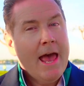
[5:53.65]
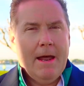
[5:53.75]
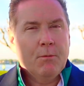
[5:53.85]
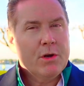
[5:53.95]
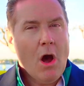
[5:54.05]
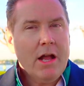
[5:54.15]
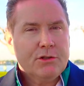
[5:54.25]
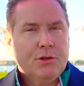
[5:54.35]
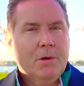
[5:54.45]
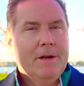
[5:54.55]
and we're not
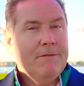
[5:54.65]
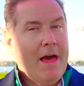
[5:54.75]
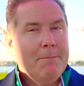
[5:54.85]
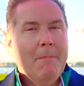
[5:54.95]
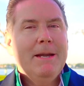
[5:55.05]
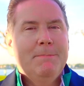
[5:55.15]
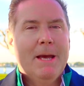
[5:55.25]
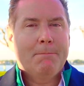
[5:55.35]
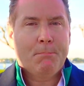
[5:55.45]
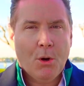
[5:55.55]
sure if that might be
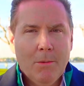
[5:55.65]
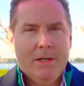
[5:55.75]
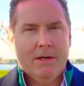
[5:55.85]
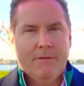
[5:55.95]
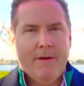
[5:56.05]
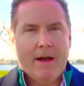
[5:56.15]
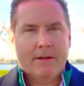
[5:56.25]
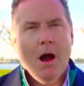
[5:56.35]
a permanent effect.